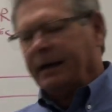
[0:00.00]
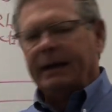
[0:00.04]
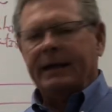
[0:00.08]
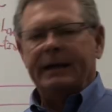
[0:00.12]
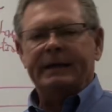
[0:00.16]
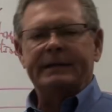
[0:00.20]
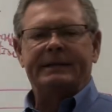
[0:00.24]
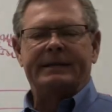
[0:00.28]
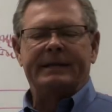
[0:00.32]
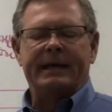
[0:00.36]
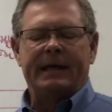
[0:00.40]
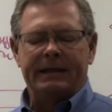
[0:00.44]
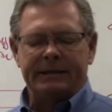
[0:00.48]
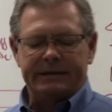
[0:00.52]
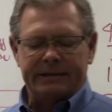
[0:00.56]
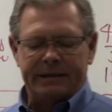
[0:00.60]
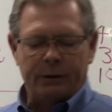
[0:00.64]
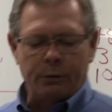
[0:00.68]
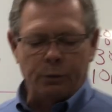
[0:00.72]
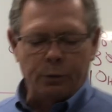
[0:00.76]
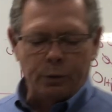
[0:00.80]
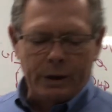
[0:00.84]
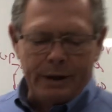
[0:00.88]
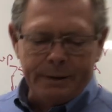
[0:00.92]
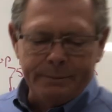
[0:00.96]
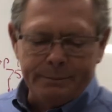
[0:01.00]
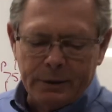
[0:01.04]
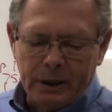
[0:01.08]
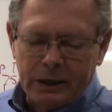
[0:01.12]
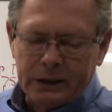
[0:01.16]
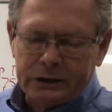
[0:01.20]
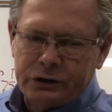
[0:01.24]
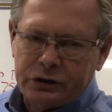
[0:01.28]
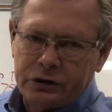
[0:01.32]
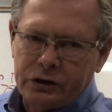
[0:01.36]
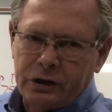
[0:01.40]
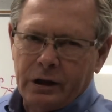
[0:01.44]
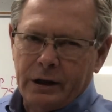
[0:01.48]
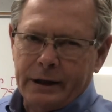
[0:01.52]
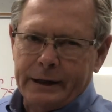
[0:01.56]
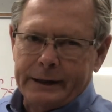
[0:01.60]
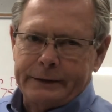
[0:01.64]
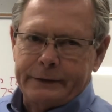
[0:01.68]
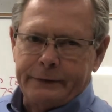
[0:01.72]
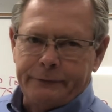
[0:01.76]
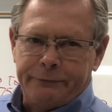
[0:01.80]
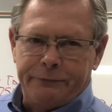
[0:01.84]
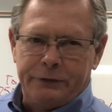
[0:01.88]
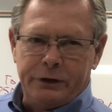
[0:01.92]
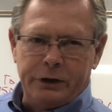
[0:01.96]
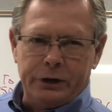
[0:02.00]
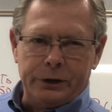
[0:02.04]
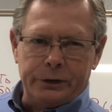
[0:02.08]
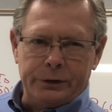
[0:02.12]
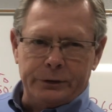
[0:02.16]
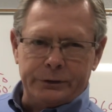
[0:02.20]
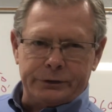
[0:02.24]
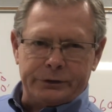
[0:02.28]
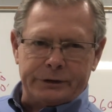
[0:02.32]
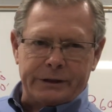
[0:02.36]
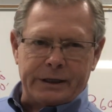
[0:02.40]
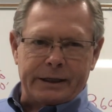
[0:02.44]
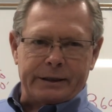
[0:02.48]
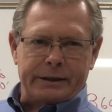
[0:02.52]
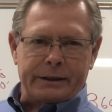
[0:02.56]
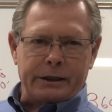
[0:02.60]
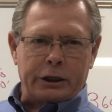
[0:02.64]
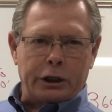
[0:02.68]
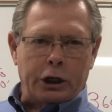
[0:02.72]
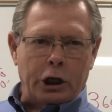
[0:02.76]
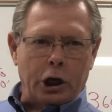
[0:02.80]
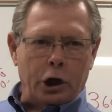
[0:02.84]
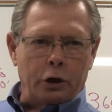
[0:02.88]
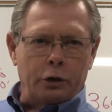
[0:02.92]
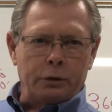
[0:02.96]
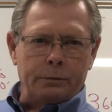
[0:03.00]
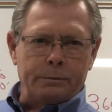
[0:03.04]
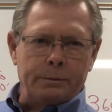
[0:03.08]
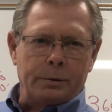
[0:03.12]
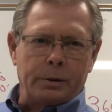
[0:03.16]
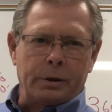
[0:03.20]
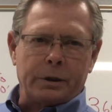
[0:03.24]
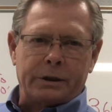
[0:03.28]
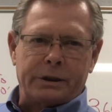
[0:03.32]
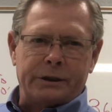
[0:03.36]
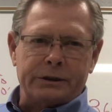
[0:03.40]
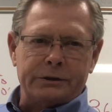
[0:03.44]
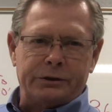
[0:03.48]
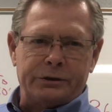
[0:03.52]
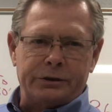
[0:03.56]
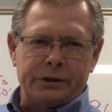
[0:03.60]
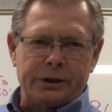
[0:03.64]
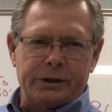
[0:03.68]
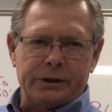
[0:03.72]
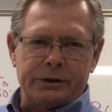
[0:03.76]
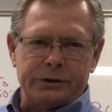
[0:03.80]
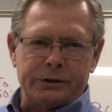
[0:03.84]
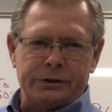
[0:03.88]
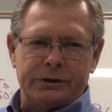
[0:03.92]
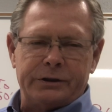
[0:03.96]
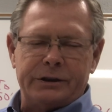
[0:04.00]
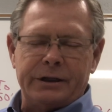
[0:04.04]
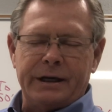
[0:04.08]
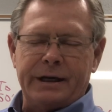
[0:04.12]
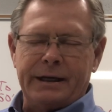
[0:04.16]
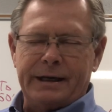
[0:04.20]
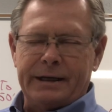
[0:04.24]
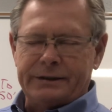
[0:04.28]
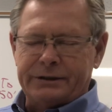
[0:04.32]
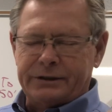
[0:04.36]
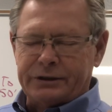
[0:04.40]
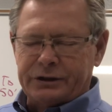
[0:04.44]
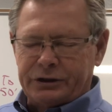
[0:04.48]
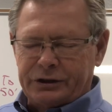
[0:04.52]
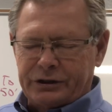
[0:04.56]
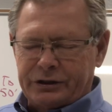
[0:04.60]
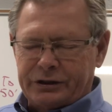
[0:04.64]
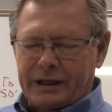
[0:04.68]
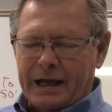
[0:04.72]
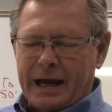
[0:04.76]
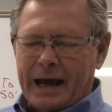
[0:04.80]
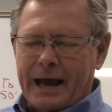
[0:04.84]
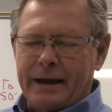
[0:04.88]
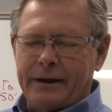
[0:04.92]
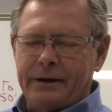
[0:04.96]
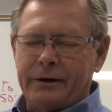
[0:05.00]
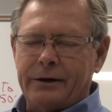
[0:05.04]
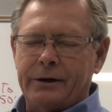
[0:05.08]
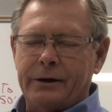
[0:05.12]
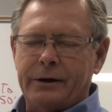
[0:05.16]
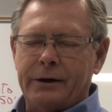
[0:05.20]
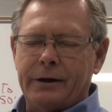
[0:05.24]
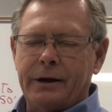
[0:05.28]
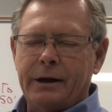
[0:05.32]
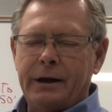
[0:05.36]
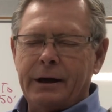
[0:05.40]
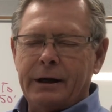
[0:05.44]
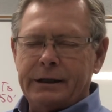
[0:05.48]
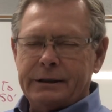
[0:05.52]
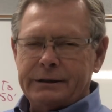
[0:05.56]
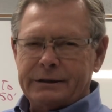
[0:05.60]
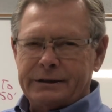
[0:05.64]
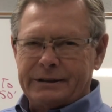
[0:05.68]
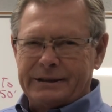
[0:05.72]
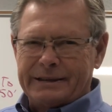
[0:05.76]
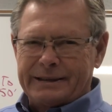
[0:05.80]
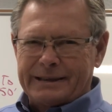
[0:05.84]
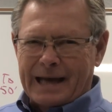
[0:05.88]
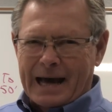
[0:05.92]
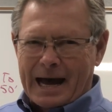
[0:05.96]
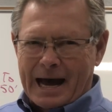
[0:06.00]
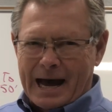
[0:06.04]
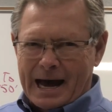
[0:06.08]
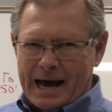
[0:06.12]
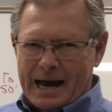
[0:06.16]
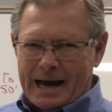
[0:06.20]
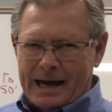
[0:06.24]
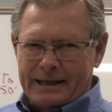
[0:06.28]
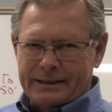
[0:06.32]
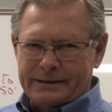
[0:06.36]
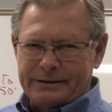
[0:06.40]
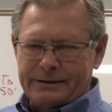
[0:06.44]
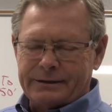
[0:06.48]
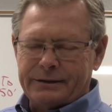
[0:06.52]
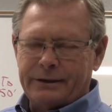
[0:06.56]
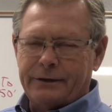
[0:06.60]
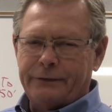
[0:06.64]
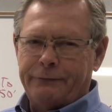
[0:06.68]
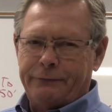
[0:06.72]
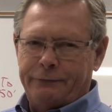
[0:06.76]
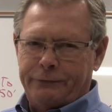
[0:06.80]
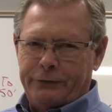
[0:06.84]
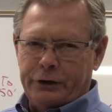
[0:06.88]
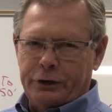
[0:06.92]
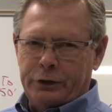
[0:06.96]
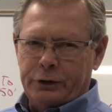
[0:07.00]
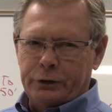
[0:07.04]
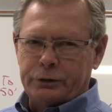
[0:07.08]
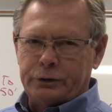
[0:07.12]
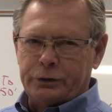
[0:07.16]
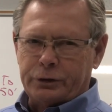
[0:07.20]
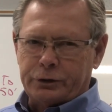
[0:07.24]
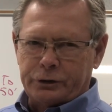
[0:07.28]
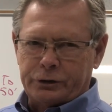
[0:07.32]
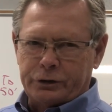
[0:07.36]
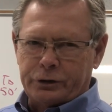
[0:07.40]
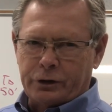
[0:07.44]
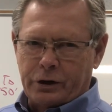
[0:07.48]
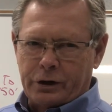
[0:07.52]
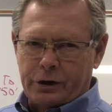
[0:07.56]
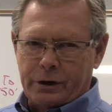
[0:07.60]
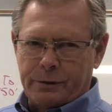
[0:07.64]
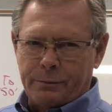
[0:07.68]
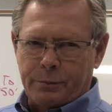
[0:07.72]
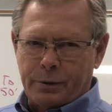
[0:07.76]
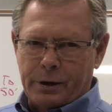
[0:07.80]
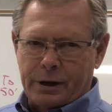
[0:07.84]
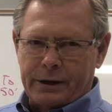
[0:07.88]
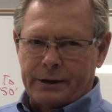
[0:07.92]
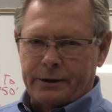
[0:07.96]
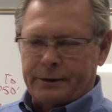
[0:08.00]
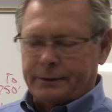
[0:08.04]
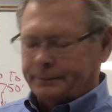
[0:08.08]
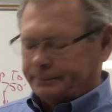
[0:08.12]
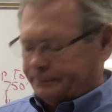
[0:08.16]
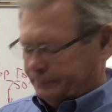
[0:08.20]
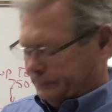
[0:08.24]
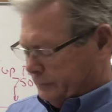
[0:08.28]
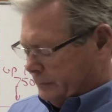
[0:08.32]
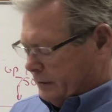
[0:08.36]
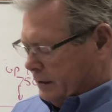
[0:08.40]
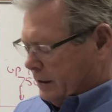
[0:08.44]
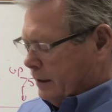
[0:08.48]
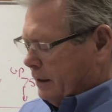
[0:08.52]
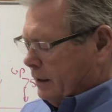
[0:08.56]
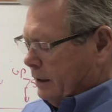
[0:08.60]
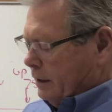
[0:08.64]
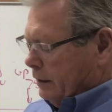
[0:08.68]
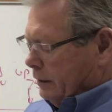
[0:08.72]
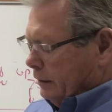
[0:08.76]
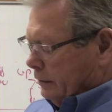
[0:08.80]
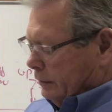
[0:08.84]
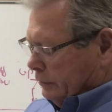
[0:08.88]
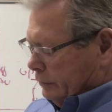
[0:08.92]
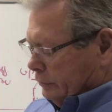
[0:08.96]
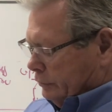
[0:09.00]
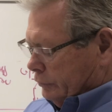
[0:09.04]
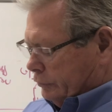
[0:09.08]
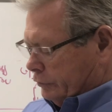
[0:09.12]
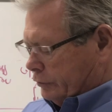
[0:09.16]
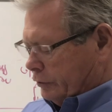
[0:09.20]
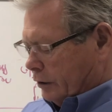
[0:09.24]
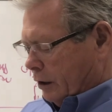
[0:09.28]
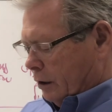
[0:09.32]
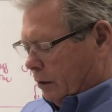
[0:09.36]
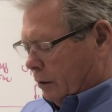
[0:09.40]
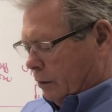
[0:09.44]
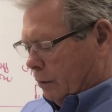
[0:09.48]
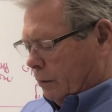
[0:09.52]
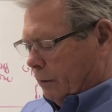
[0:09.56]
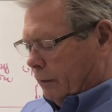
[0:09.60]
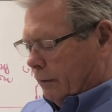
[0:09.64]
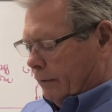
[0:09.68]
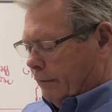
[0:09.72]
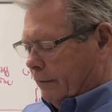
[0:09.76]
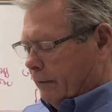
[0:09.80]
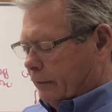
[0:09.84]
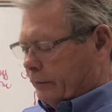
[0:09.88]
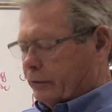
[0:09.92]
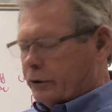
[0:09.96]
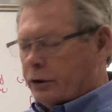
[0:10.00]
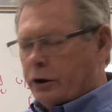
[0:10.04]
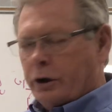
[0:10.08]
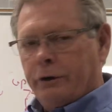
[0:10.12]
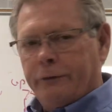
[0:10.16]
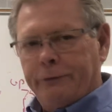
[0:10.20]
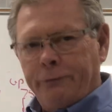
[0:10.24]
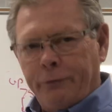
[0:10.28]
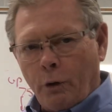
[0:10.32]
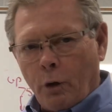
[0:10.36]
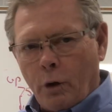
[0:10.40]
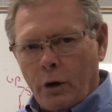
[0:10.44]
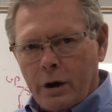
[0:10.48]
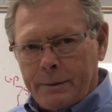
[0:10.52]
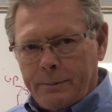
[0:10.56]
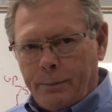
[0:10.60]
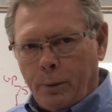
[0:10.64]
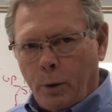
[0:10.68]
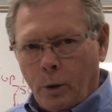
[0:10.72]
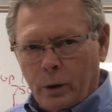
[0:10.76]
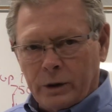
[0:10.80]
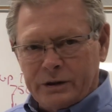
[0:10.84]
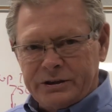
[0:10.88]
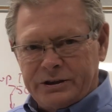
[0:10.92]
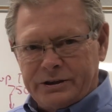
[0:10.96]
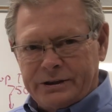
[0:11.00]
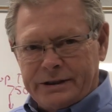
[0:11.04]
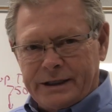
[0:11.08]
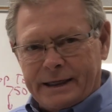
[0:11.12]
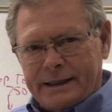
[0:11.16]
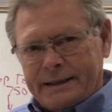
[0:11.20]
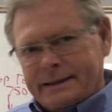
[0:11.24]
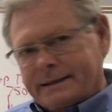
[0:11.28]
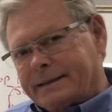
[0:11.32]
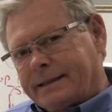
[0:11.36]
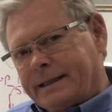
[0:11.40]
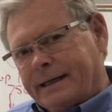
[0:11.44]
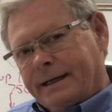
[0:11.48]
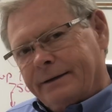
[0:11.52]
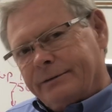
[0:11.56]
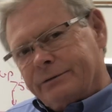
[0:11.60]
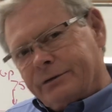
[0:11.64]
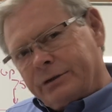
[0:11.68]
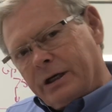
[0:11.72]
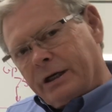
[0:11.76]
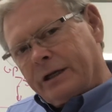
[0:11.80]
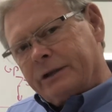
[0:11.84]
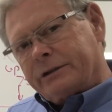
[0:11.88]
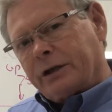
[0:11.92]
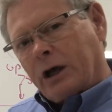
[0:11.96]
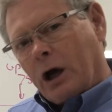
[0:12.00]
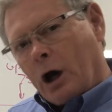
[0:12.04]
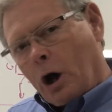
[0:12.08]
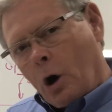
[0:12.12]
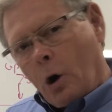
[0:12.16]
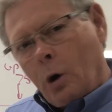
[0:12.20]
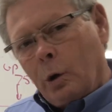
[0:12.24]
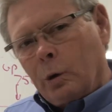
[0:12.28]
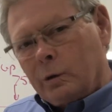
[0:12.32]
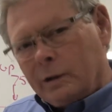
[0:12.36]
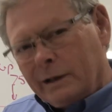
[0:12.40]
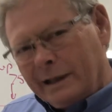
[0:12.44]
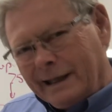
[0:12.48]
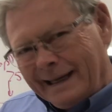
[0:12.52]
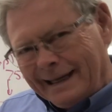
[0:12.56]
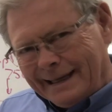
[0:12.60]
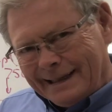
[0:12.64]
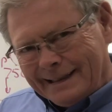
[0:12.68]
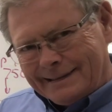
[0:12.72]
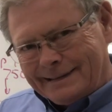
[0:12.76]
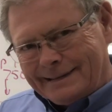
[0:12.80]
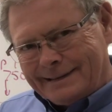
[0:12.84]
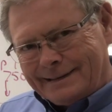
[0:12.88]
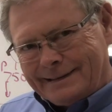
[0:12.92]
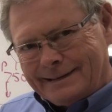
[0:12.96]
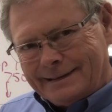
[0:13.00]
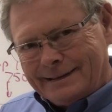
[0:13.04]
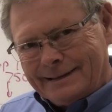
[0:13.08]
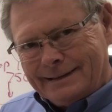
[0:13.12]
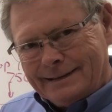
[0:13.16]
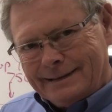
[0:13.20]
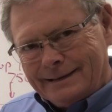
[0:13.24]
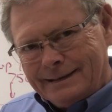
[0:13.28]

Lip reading: it says that we must select a fuse that the code book considers is a standard size fuse or circuit breaker. So 240.6 gives us a whole list